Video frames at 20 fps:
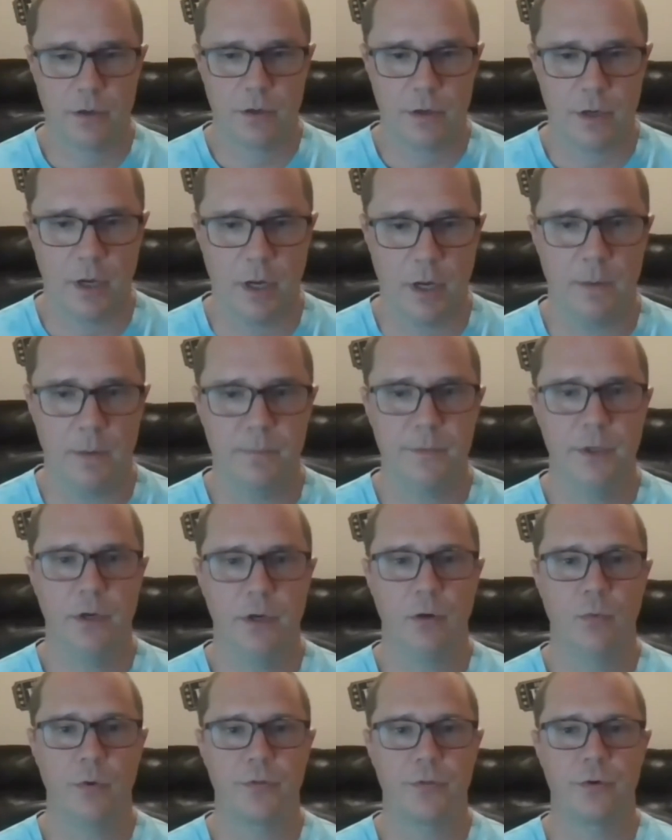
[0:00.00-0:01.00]

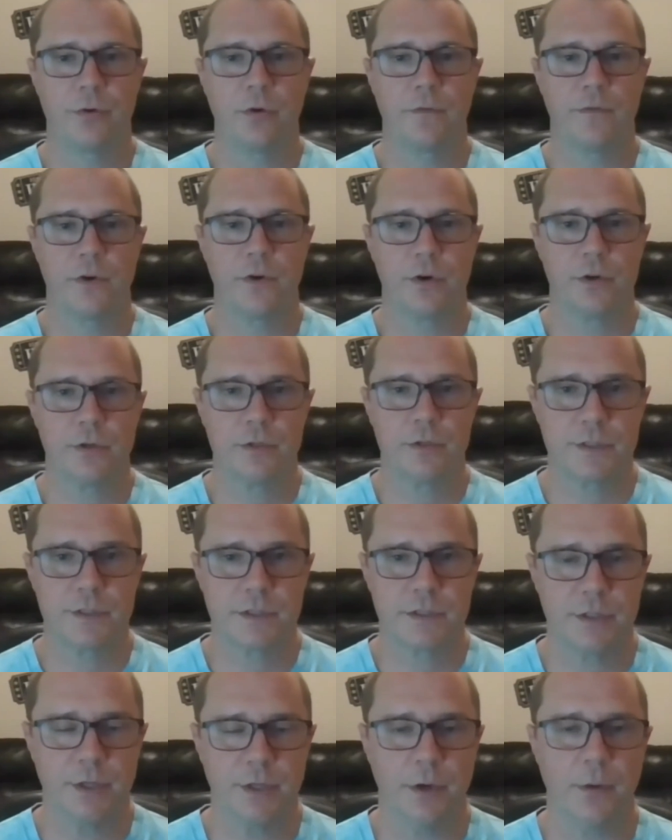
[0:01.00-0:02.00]
With the
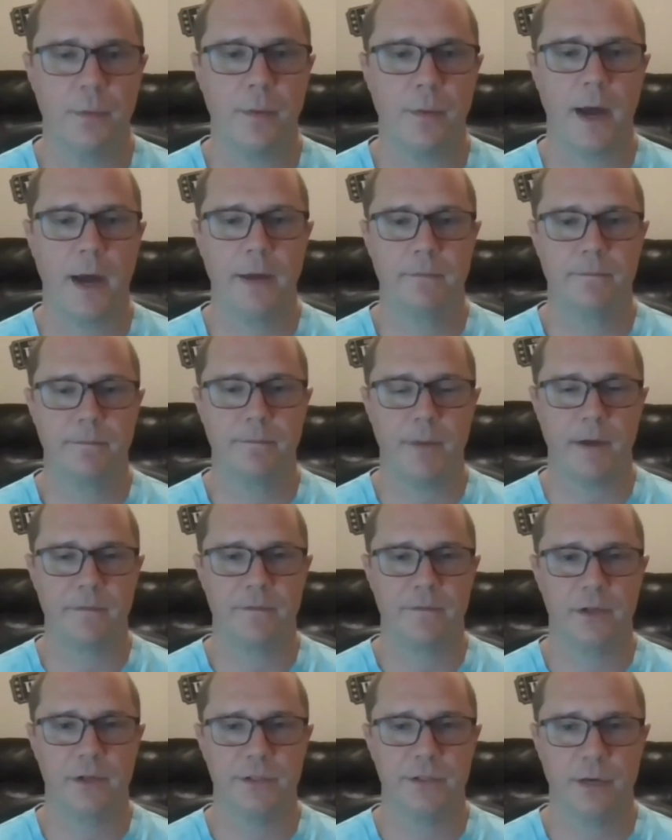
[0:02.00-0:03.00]
referrals, I
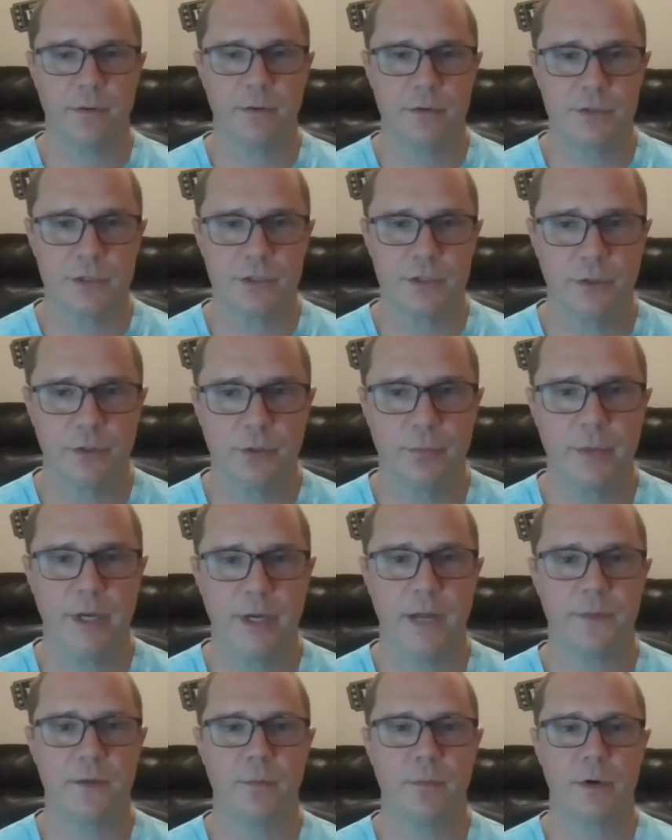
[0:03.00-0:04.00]
felt I was a little bit
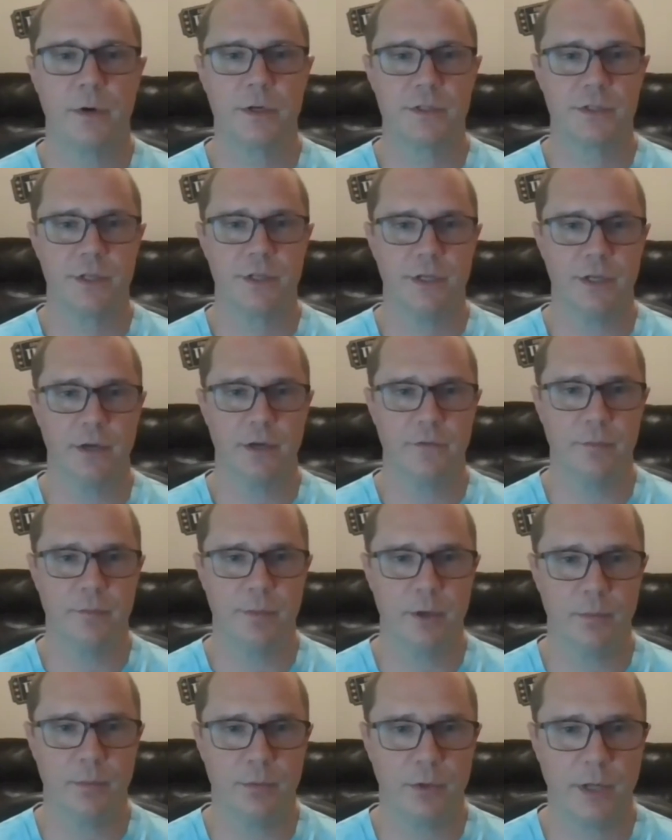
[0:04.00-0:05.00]
at the mercy of the
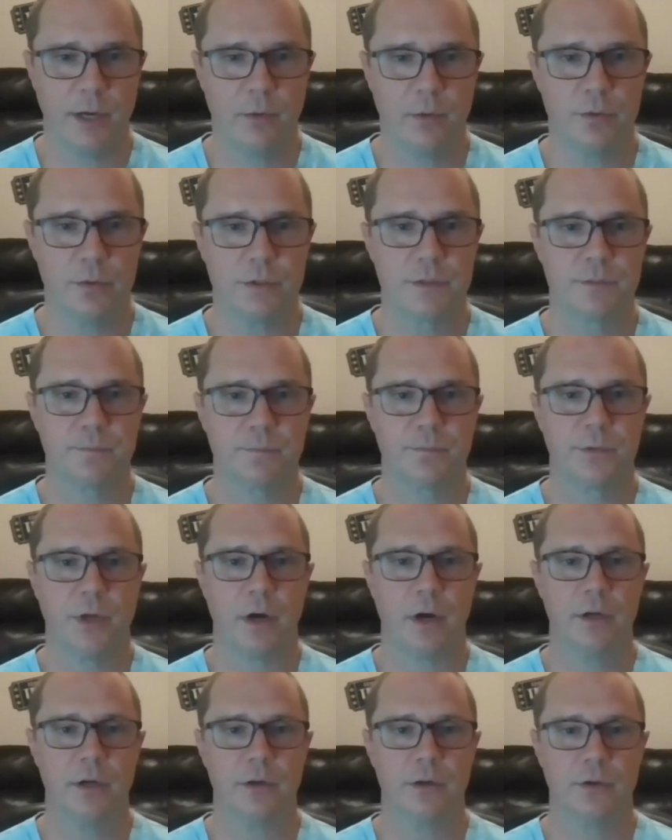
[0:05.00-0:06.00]
people I was
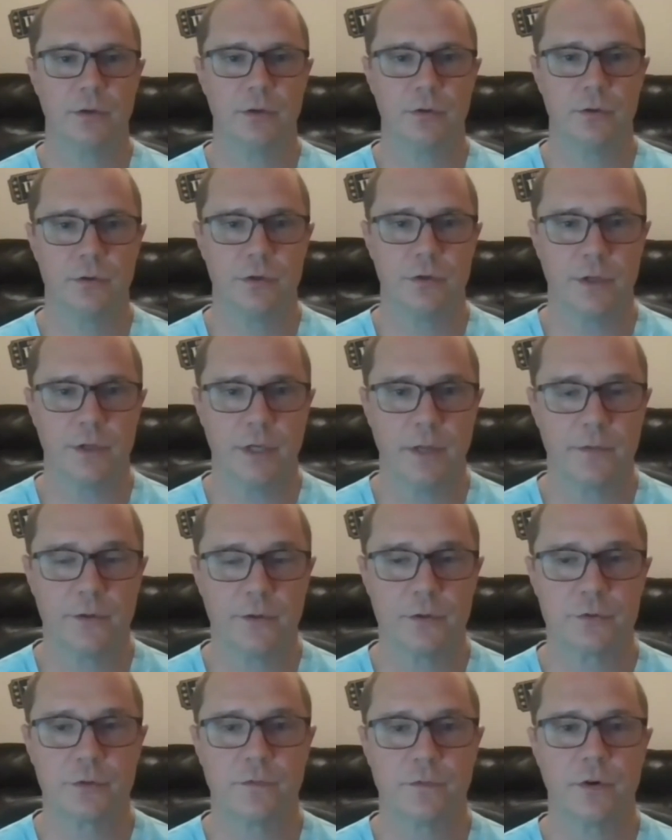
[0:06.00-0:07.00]
talking to get
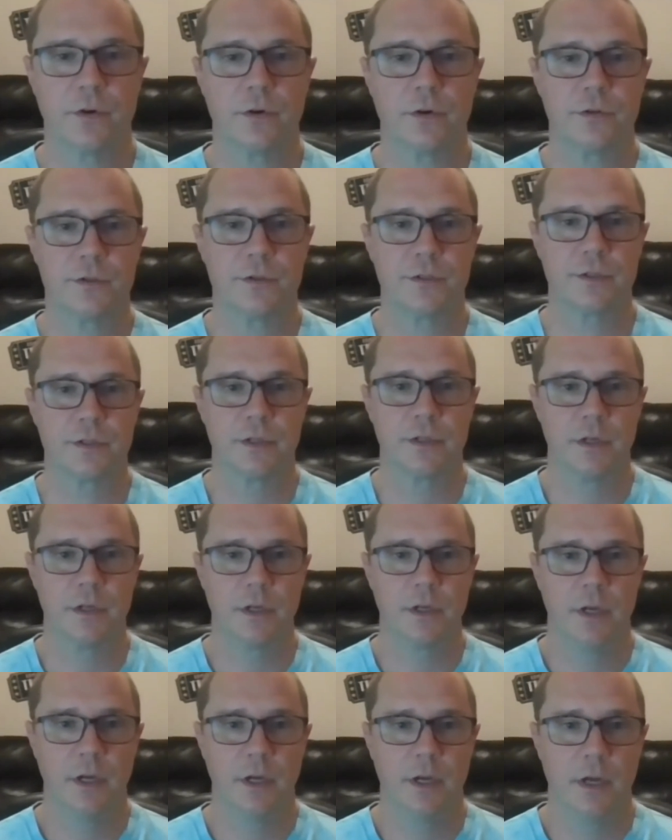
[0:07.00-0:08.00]
those referrals.
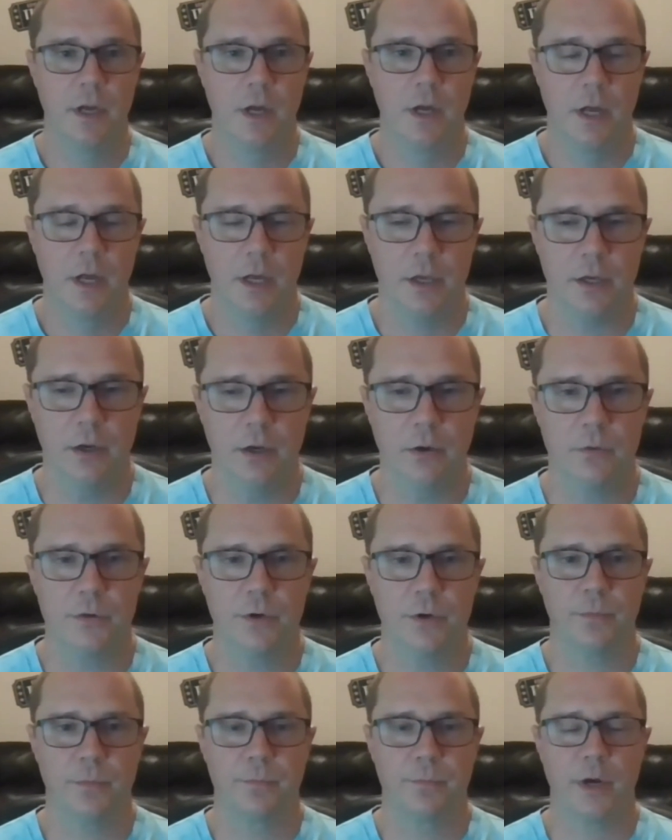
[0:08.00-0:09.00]

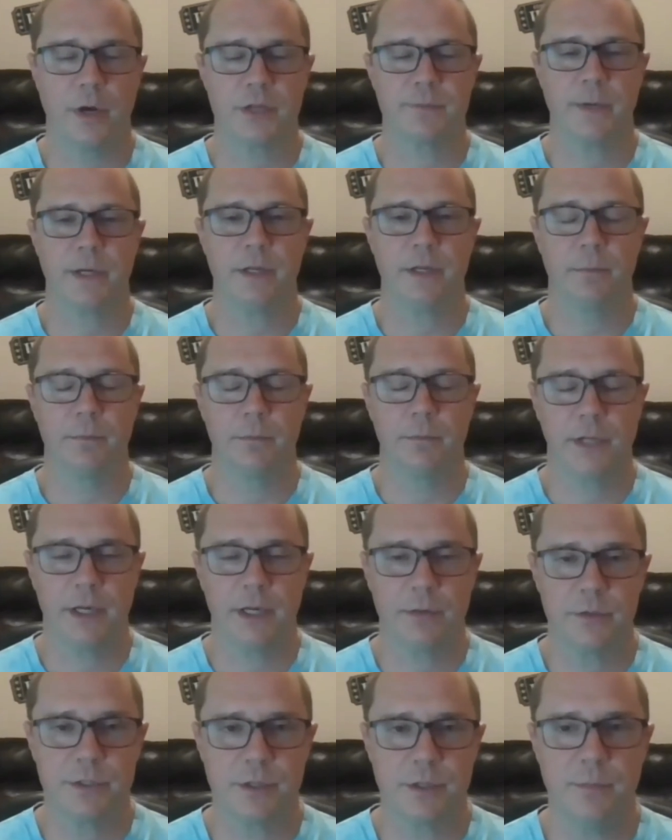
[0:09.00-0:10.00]
Your prospecting
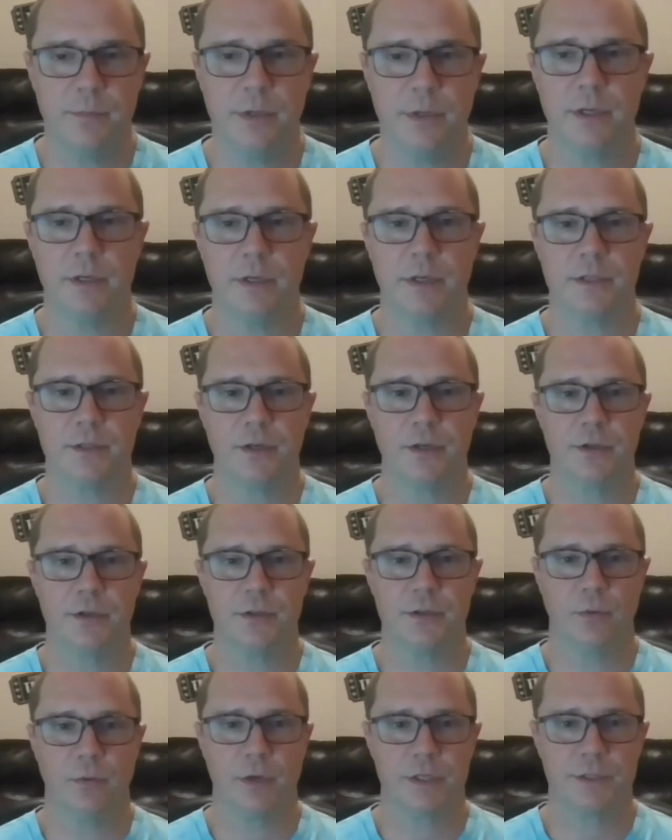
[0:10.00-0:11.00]
language can be as good as
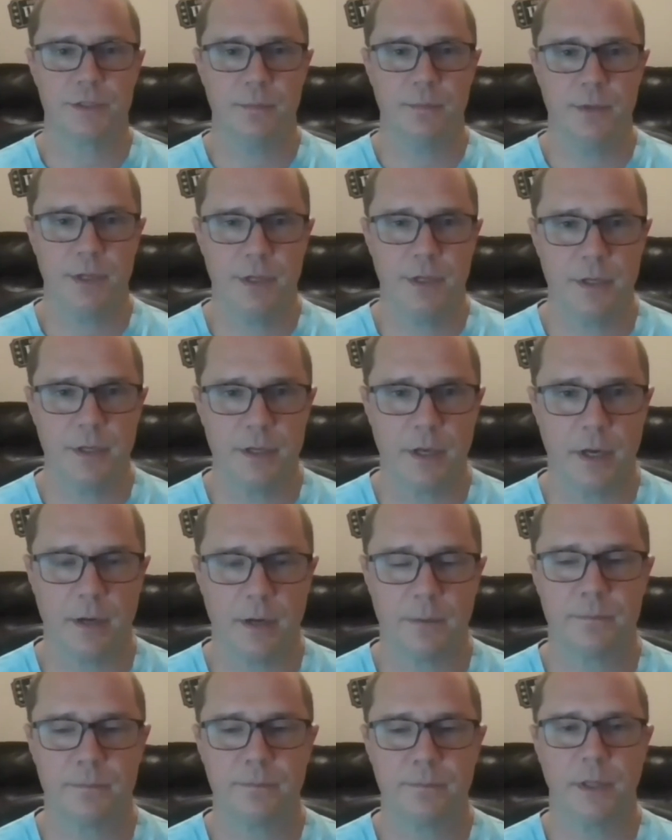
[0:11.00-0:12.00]
it wants to be.
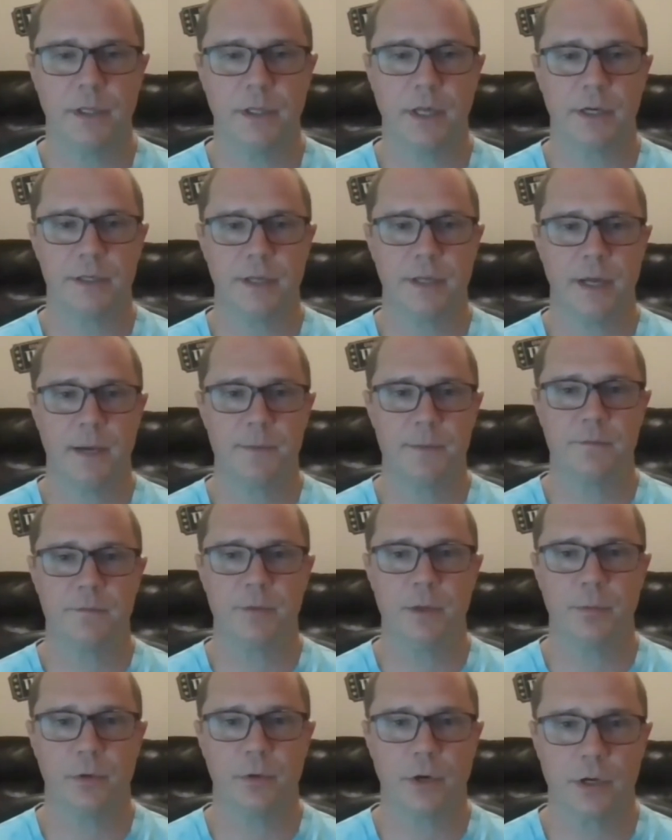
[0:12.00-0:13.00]
A lot of times, if
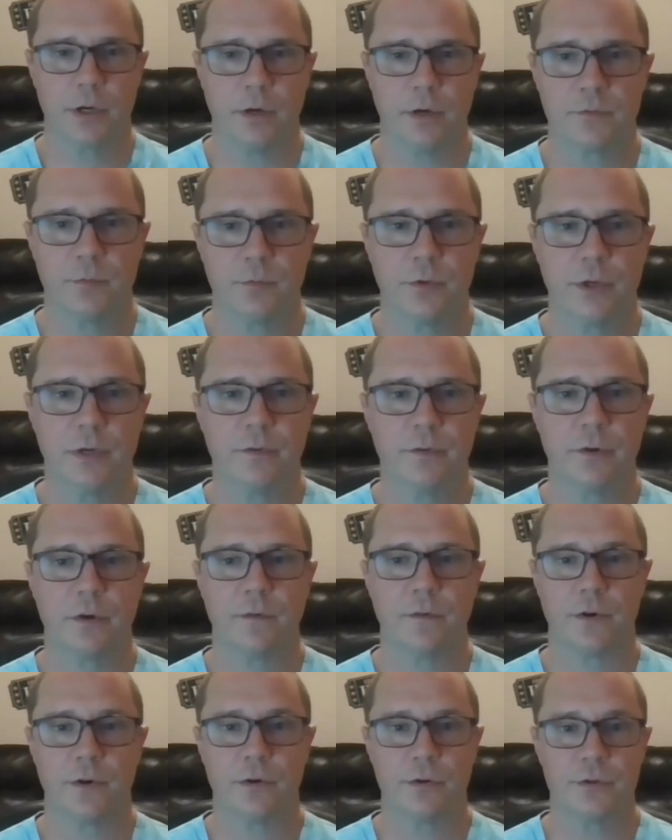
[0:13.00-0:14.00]
people aren't comfortable giving
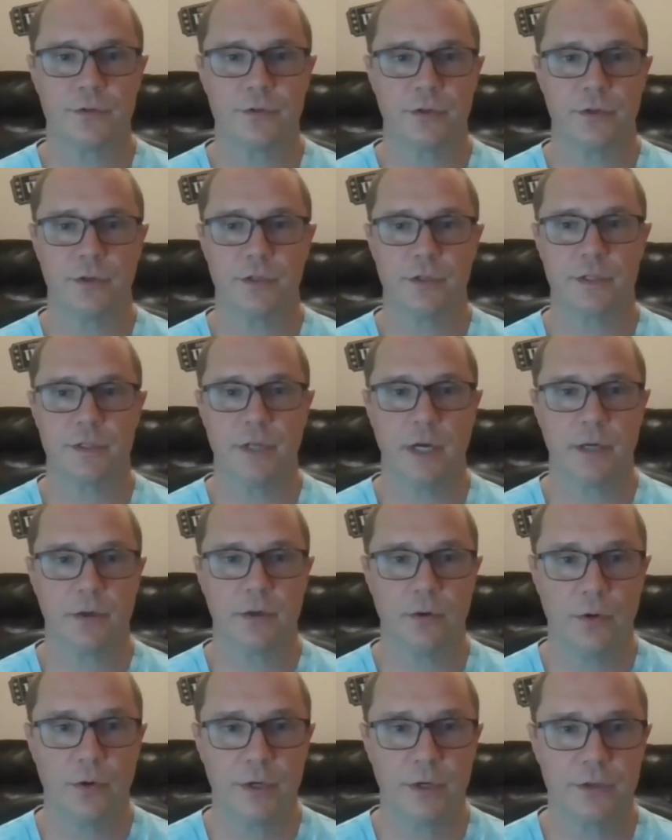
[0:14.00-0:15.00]
referrals, they're just not
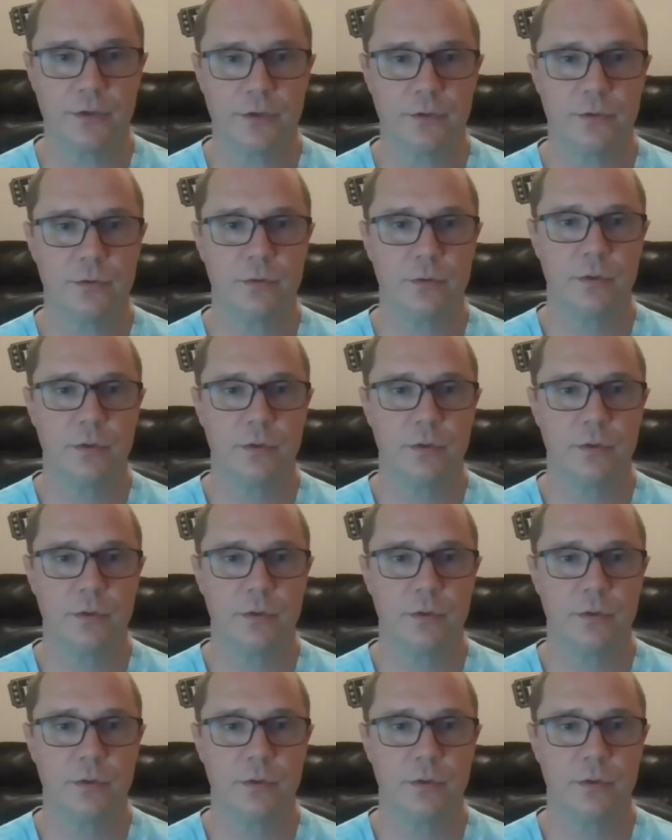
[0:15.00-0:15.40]
going to.